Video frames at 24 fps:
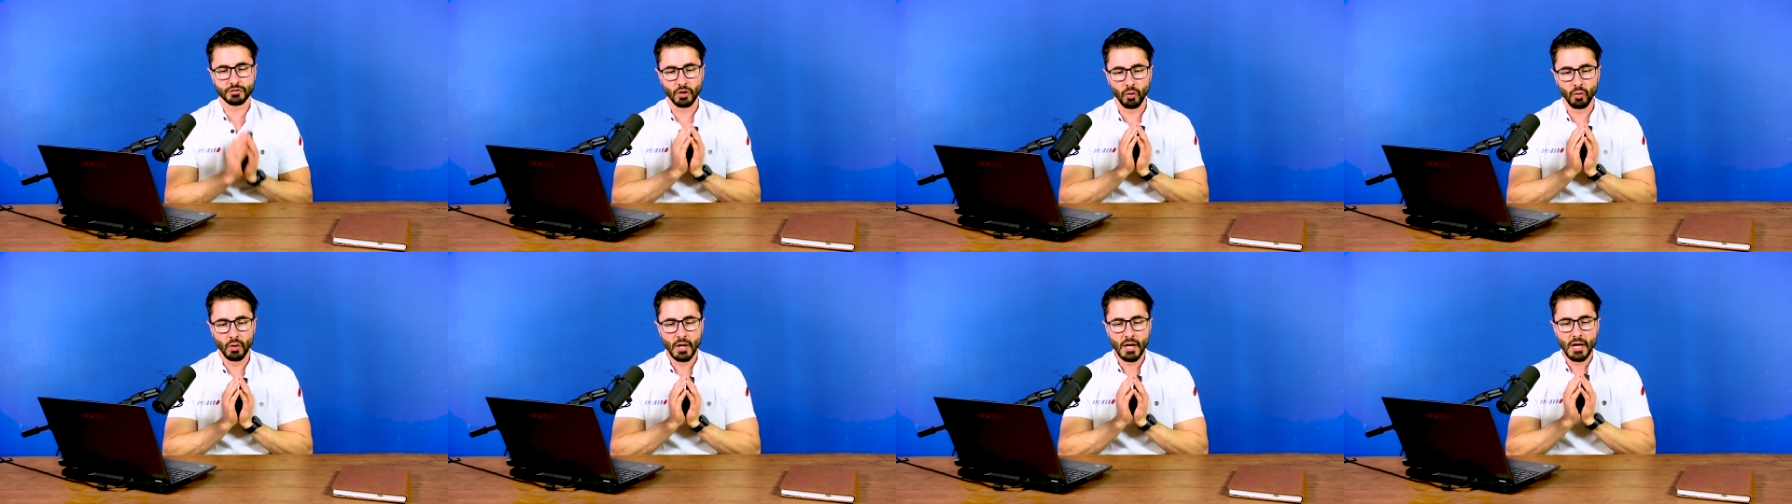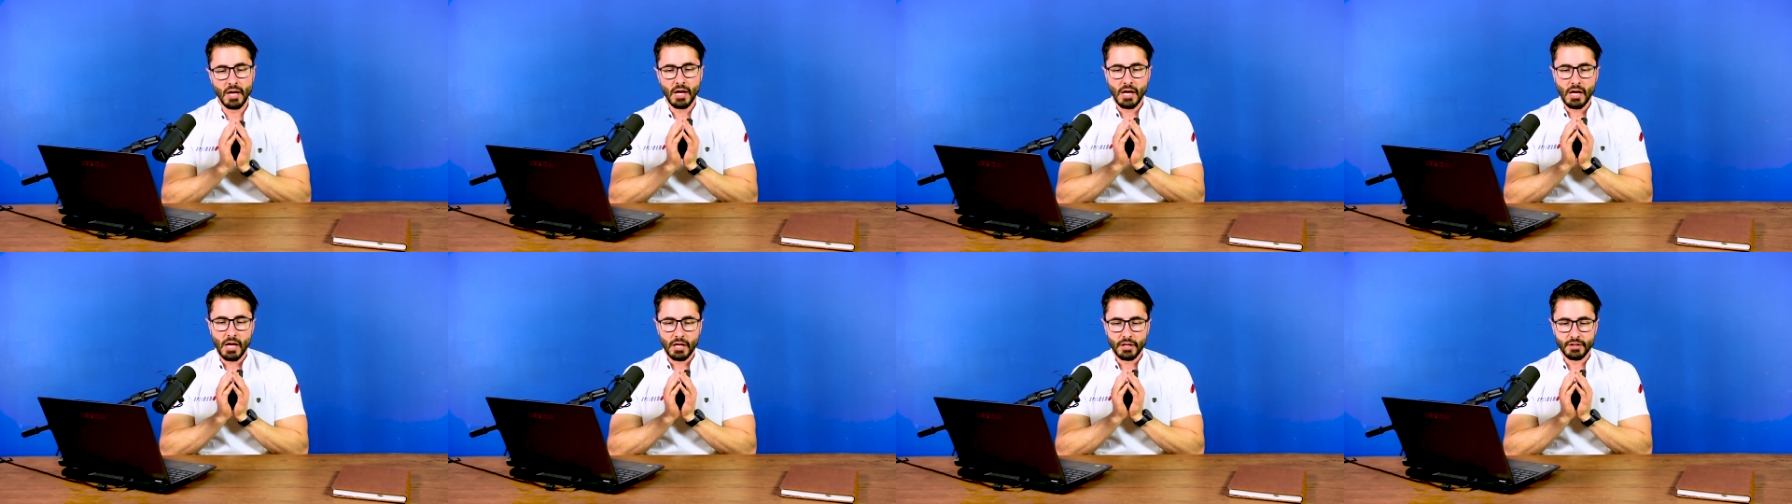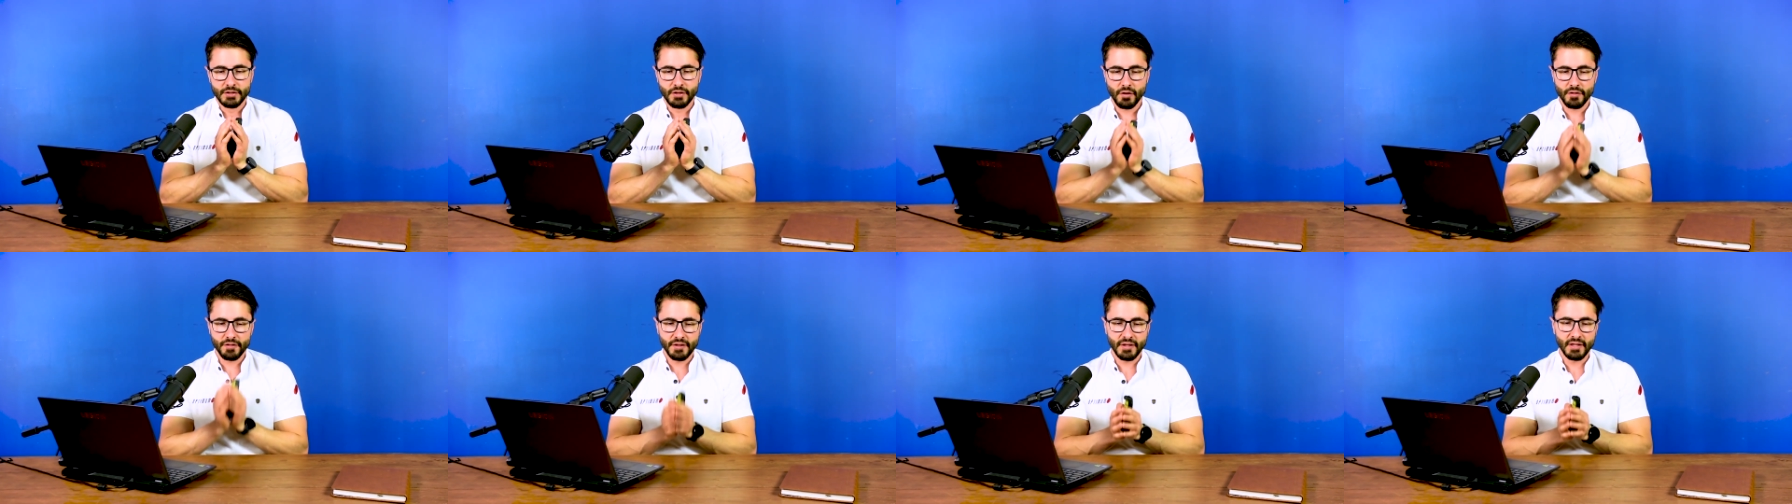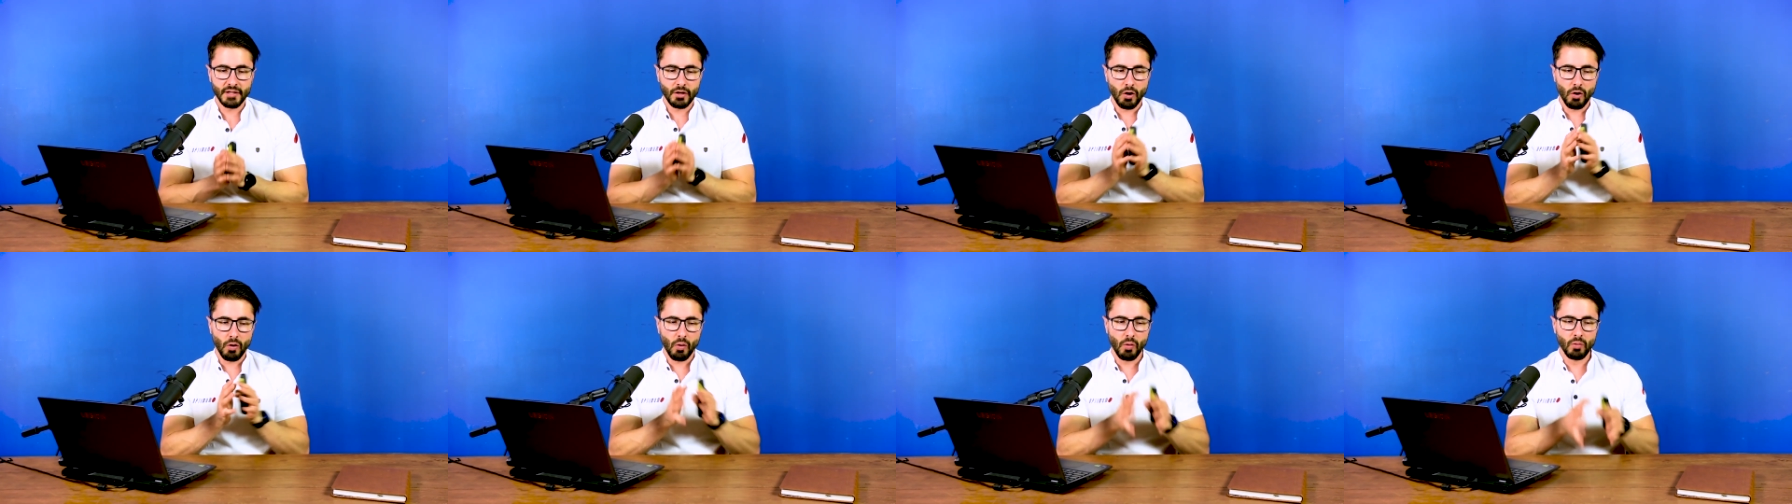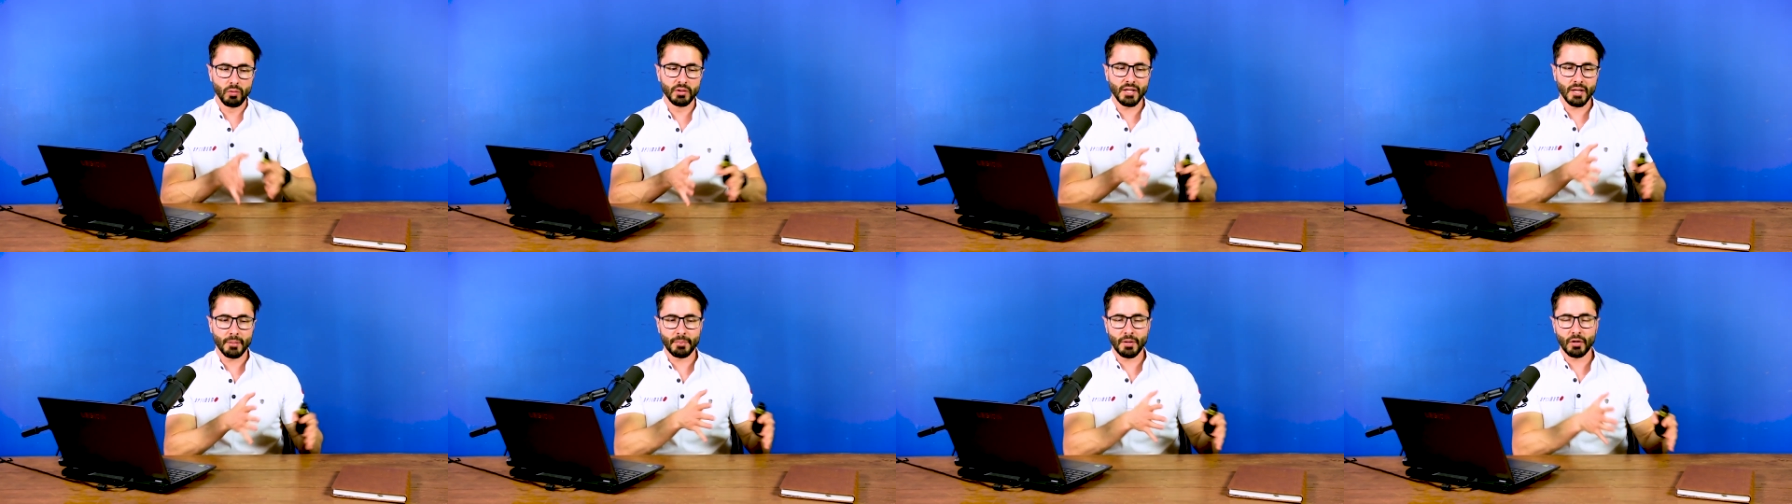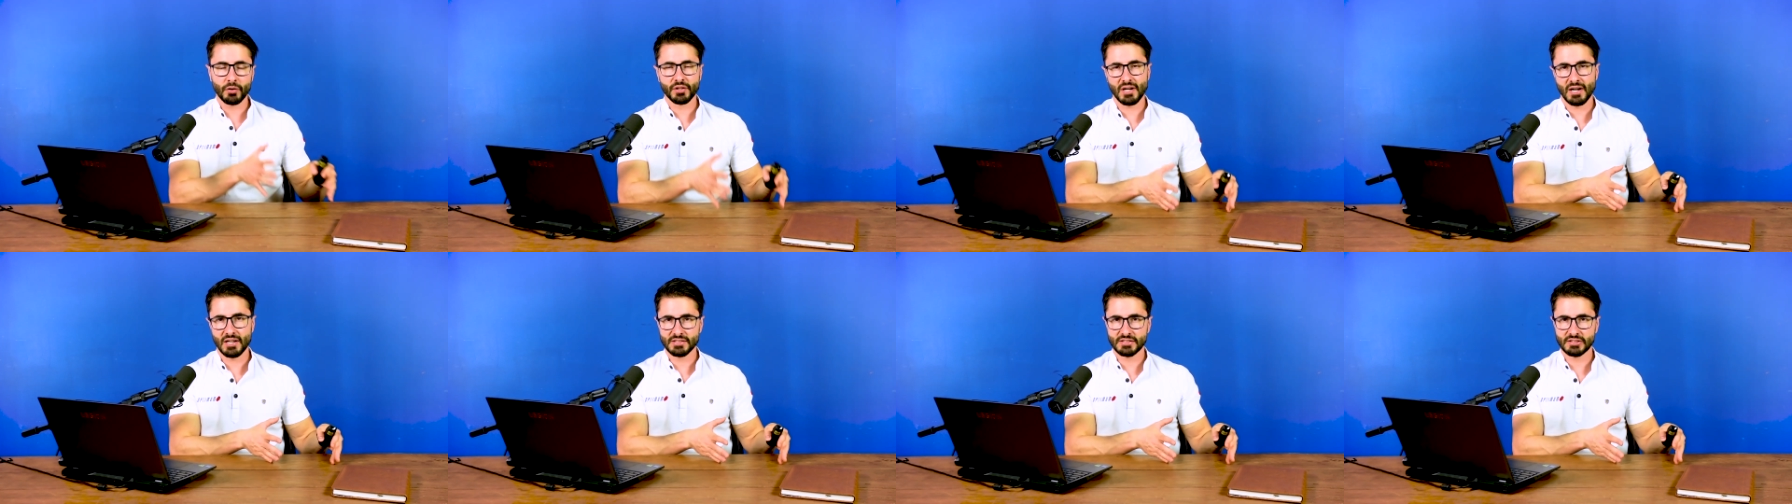So don't think only
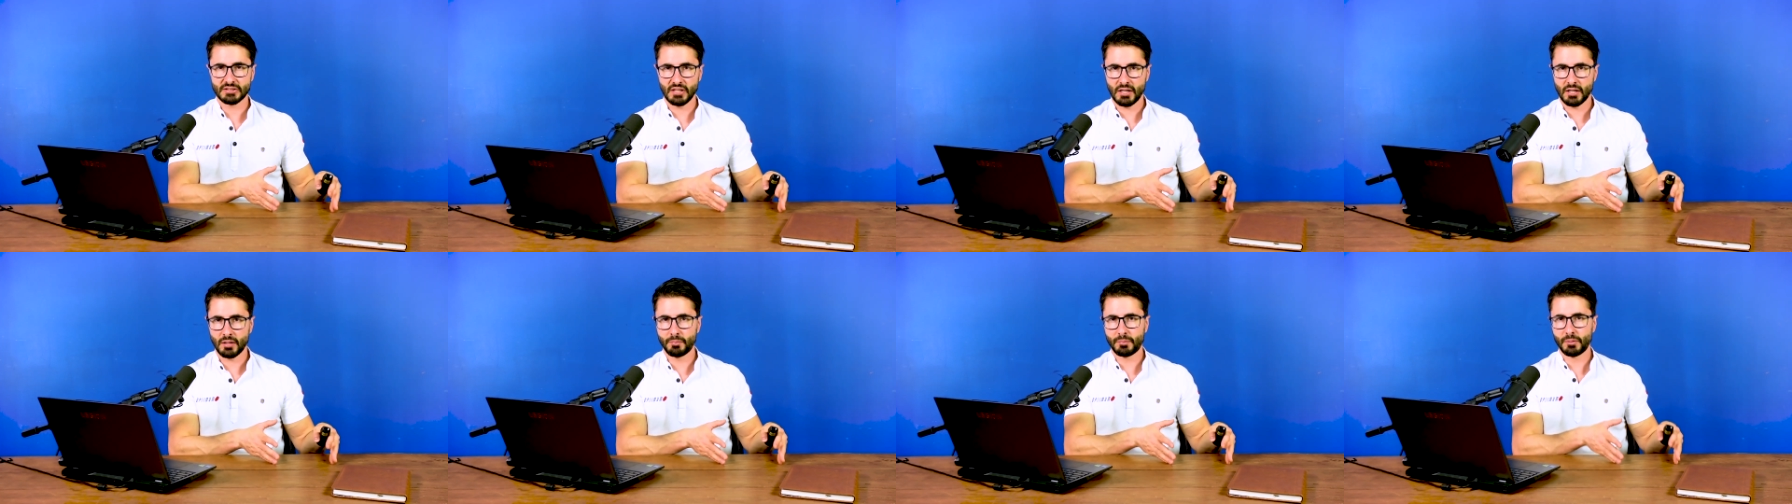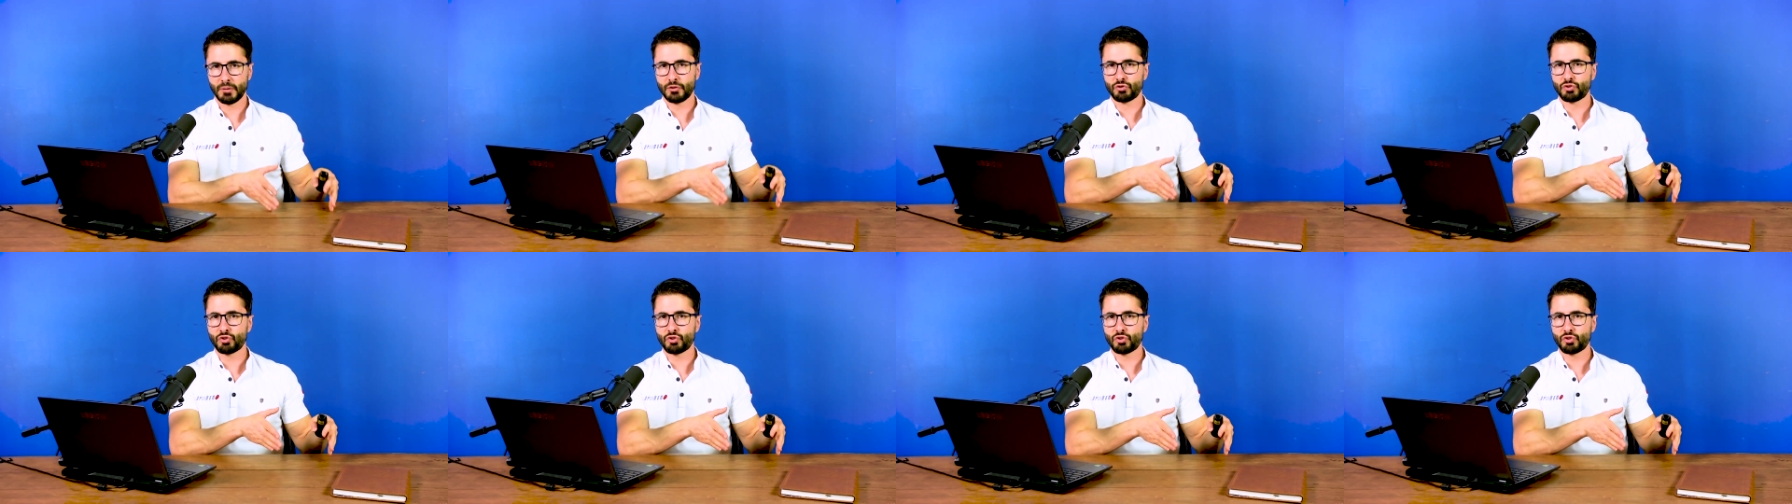about car setup,